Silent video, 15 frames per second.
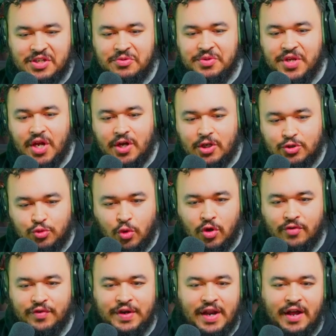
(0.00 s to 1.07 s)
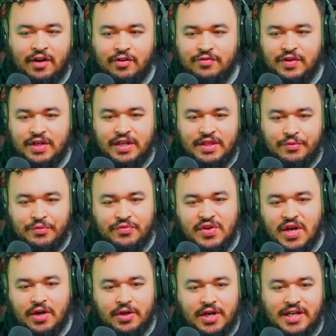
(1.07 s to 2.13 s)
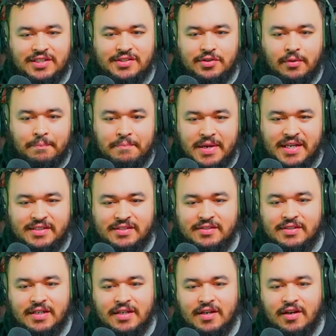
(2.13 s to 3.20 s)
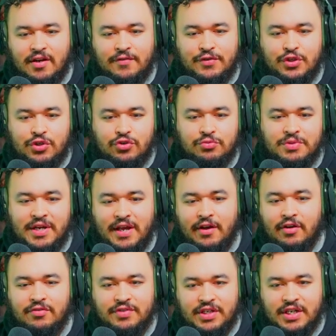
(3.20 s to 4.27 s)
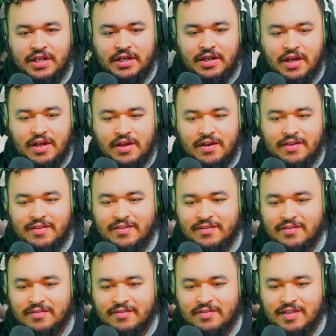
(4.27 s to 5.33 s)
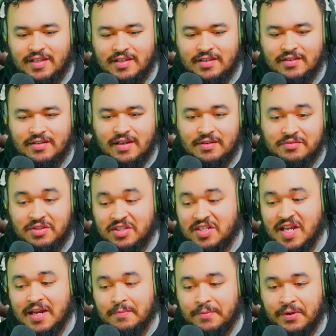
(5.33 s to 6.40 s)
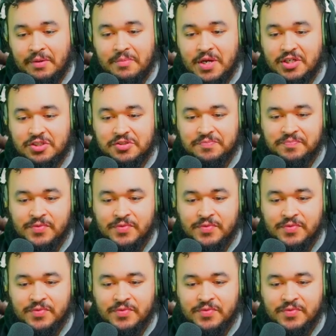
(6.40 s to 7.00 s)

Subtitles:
We got our Dwarven, Elven, and then we've got our nice little mix of human, Elven, and the Dead, pretty much.